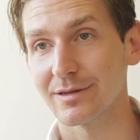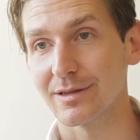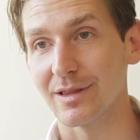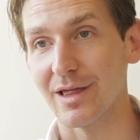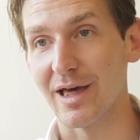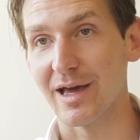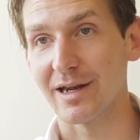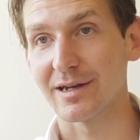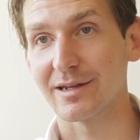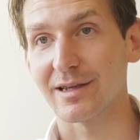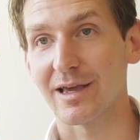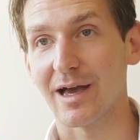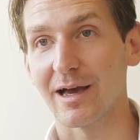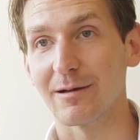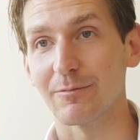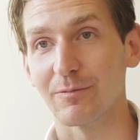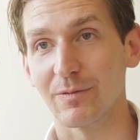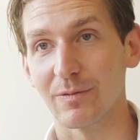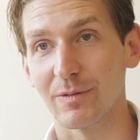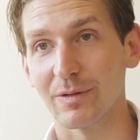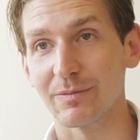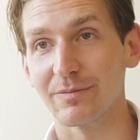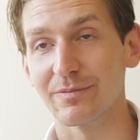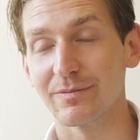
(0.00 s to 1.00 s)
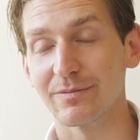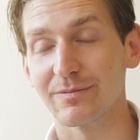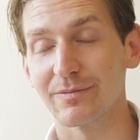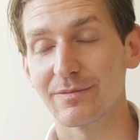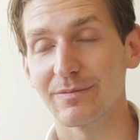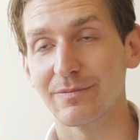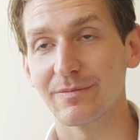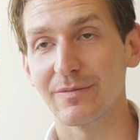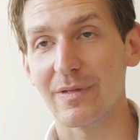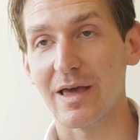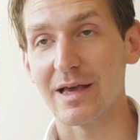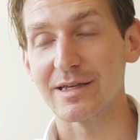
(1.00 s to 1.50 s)
that
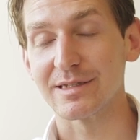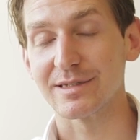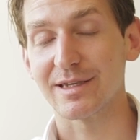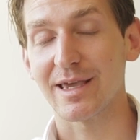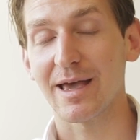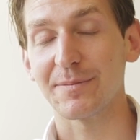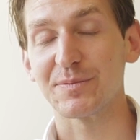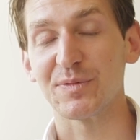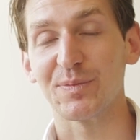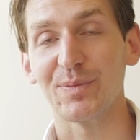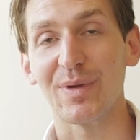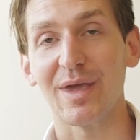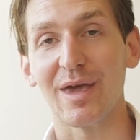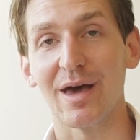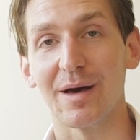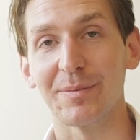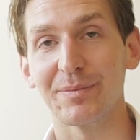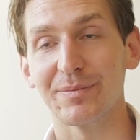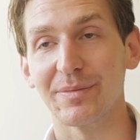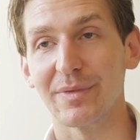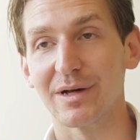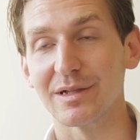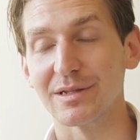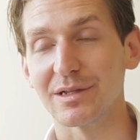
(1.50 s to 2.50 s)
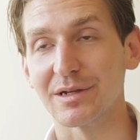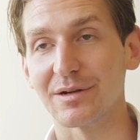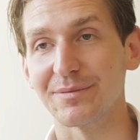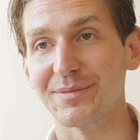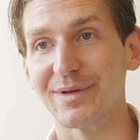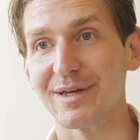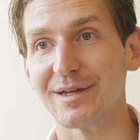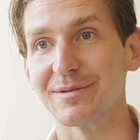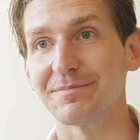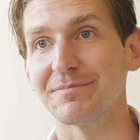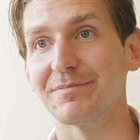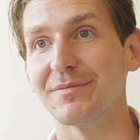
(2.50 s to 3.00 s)
has kept me up a little
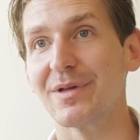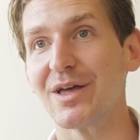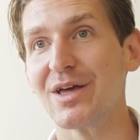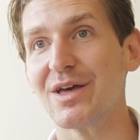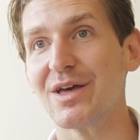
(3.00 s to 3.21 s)
bit,